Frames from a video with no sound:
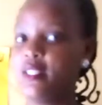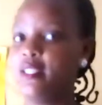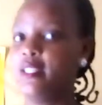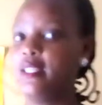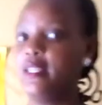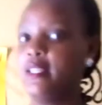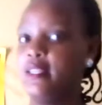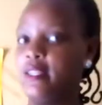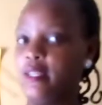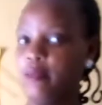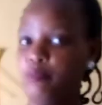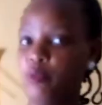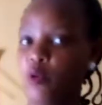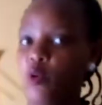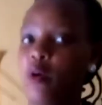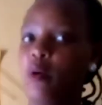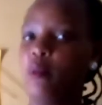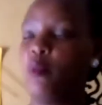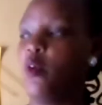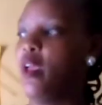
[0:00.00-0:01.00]
in the
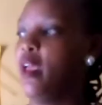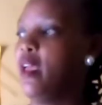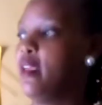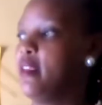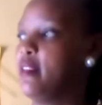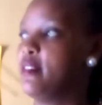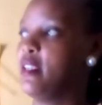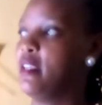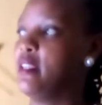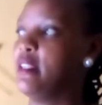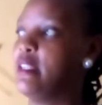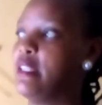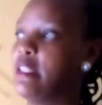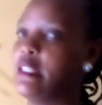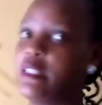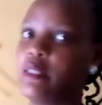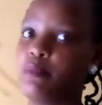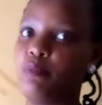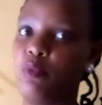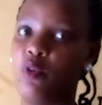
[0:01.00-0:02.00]
poem, where I said this
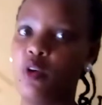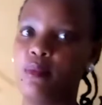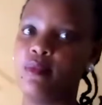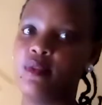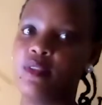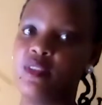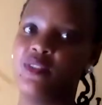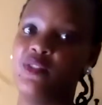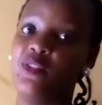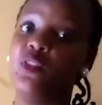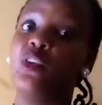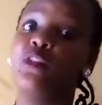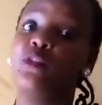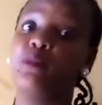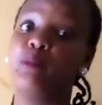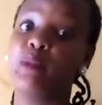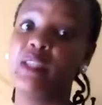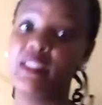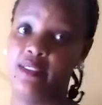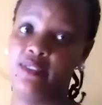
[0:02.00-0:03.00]
poem is full of
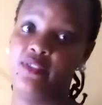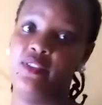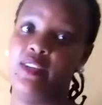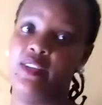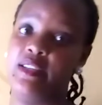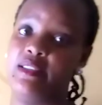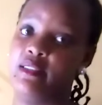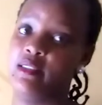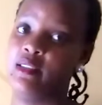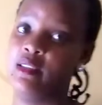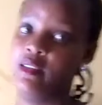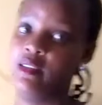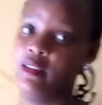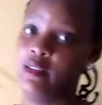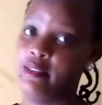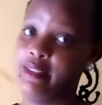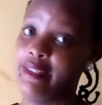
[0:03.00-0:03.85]
metaphors, the